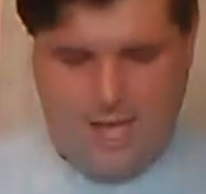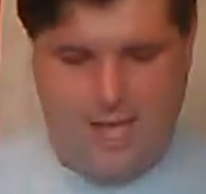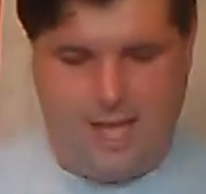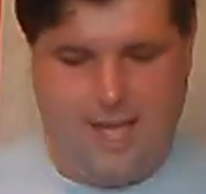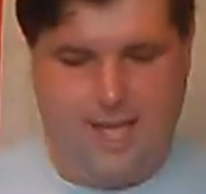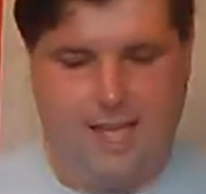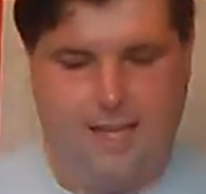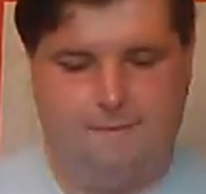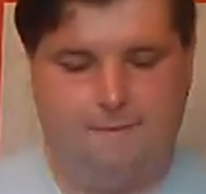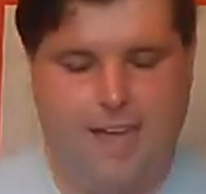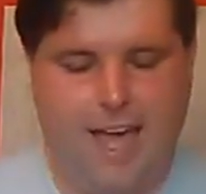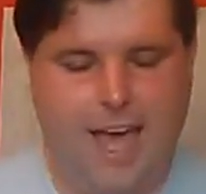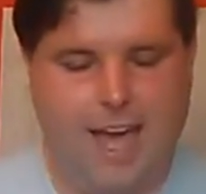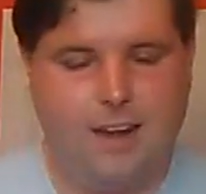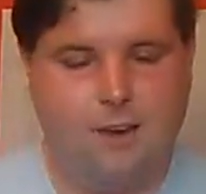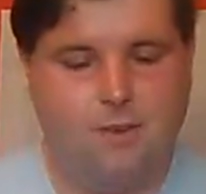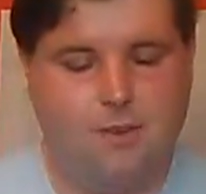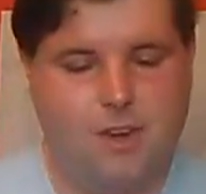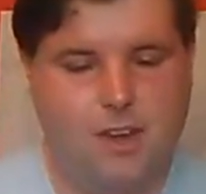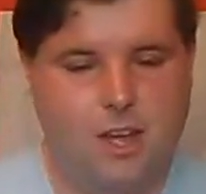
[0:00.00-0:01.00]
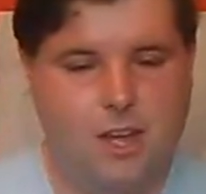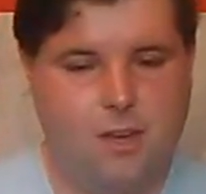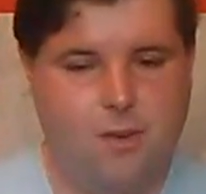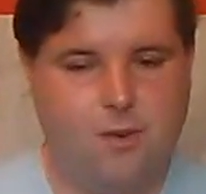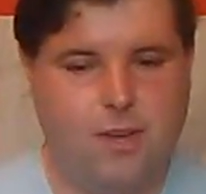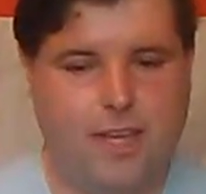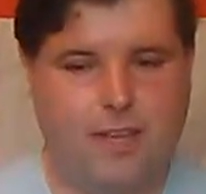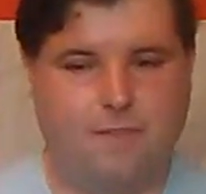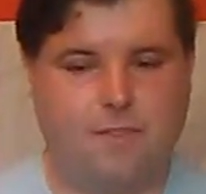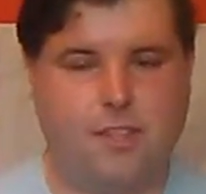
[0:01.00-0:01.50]
I don't
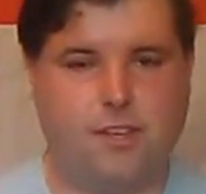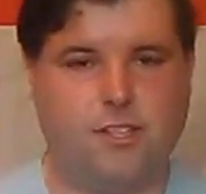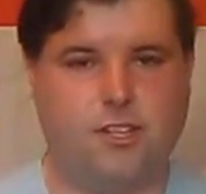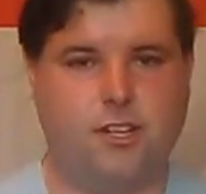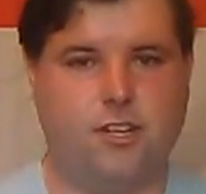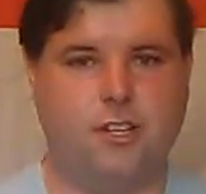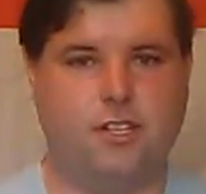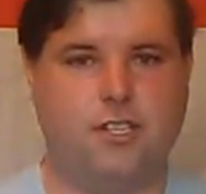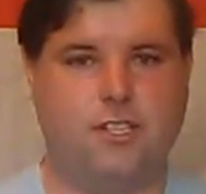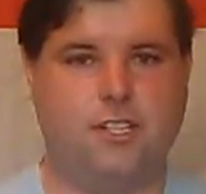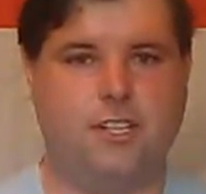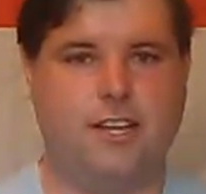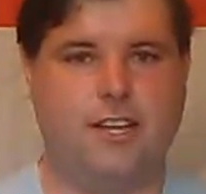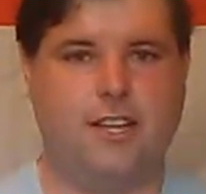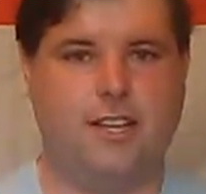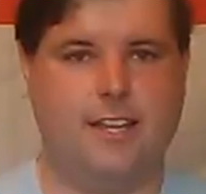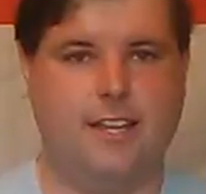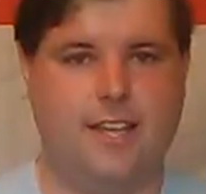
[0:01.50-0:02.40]
know if the church